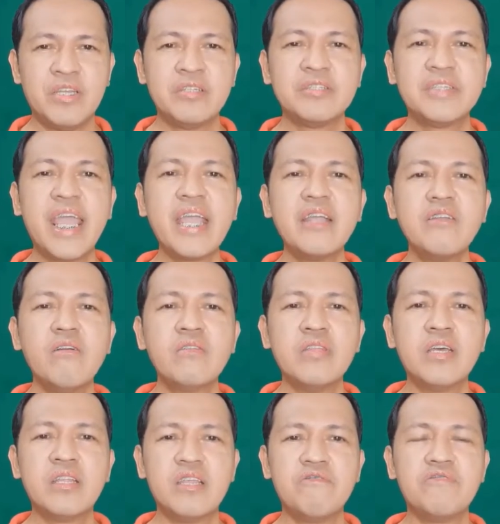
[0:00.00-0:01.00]
Take note
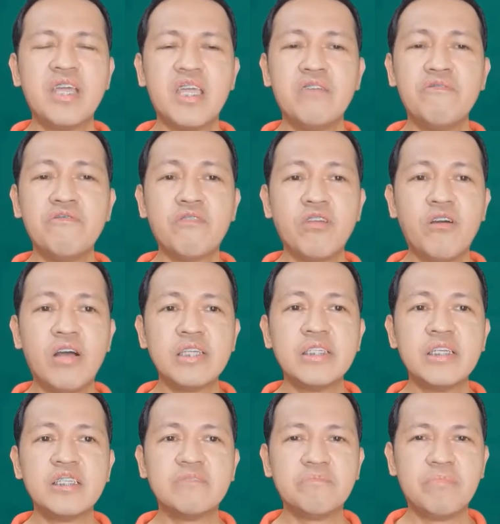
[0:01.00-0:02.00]
that if the if clause
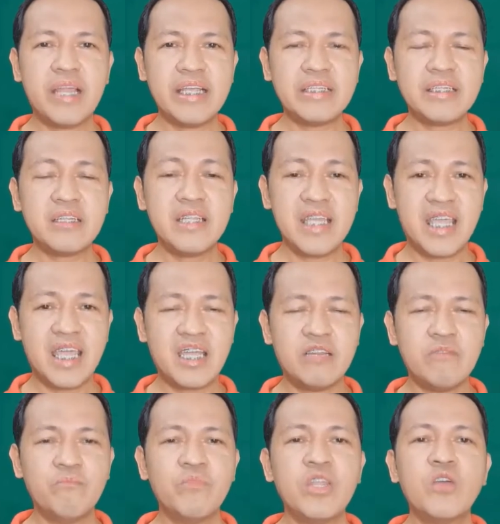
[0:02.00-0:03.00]
is placed at the
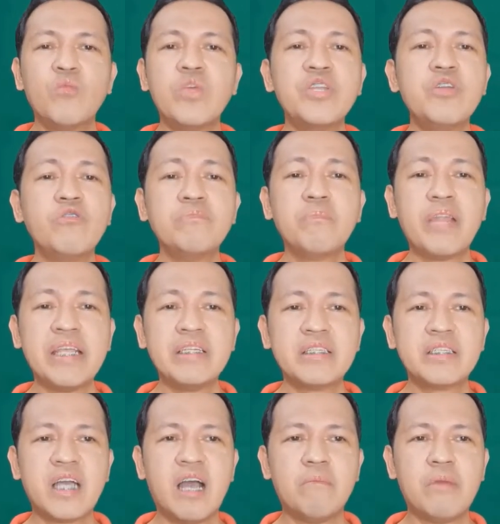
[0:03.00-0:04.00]
end, we don't place
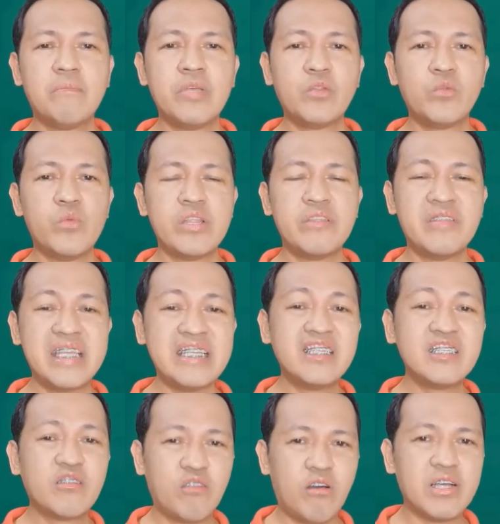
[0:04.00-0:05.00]
comma between
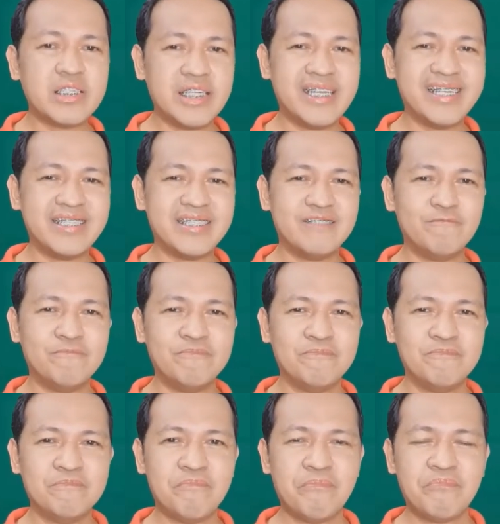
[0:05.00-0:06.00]
these clauses.
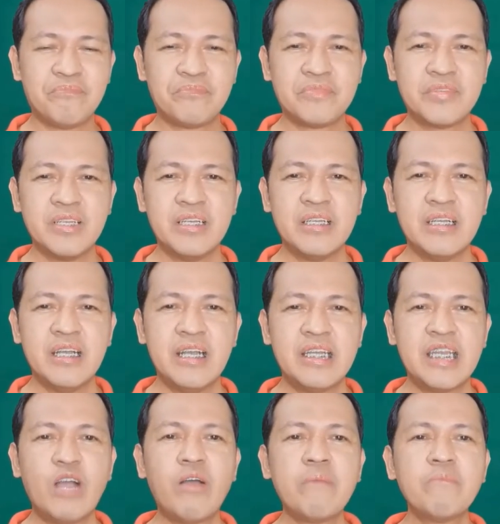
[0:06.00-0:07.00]

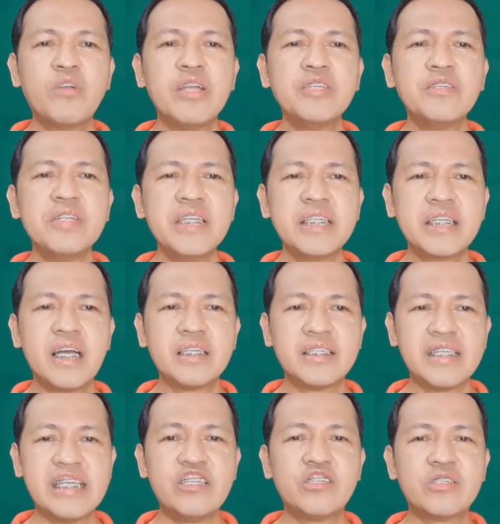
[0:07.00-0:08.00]
Now I'm going to
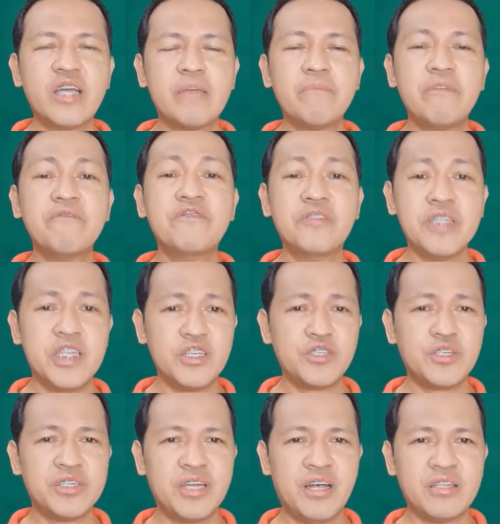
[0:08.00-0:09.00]
discuss each type of
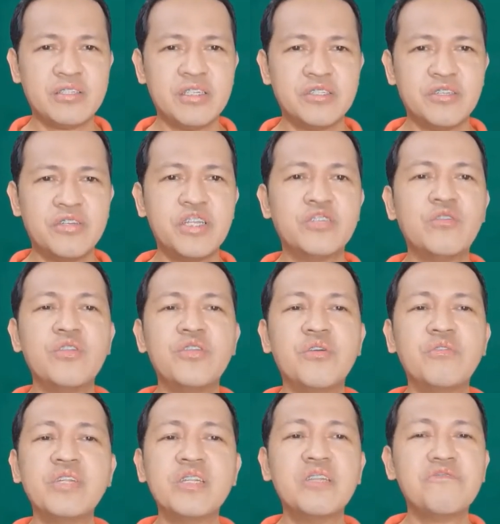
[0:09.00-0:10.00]
conditionals so that you'll
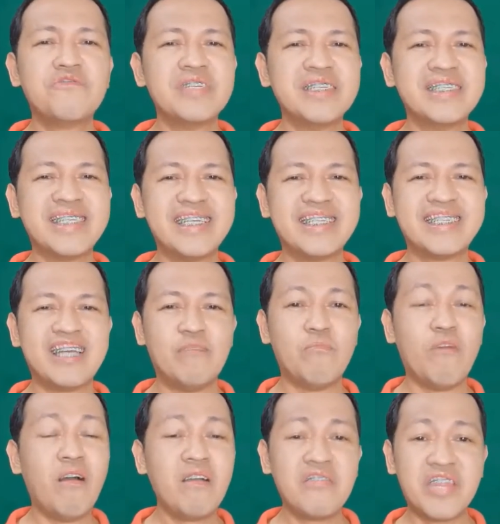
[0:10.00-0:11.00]
know the differences
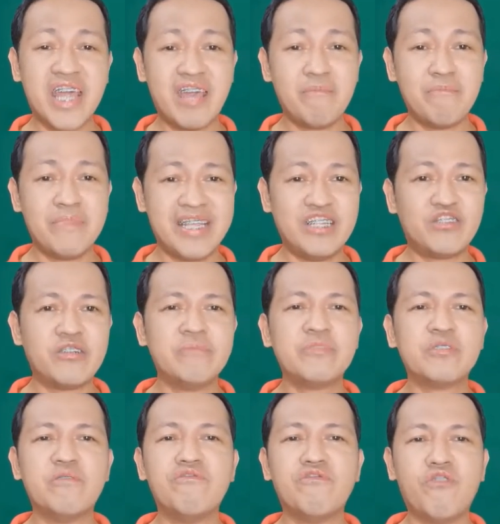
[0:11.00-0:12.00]
among them in
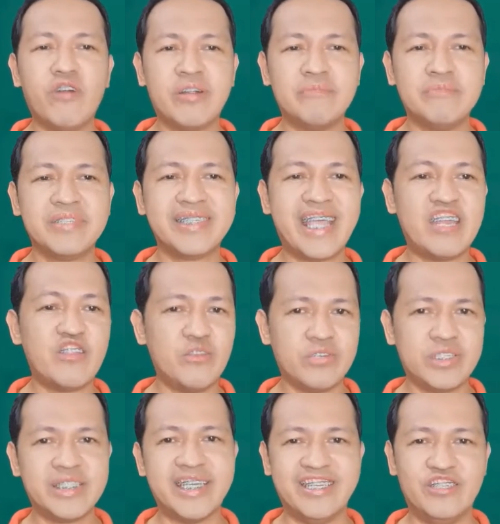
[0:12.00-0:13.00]
terms of forms and
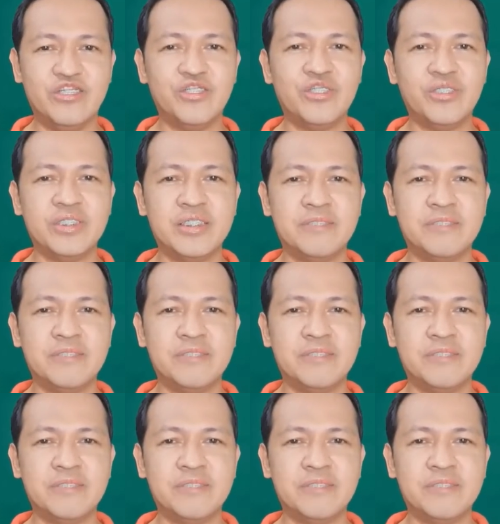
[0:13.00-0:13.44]
usage.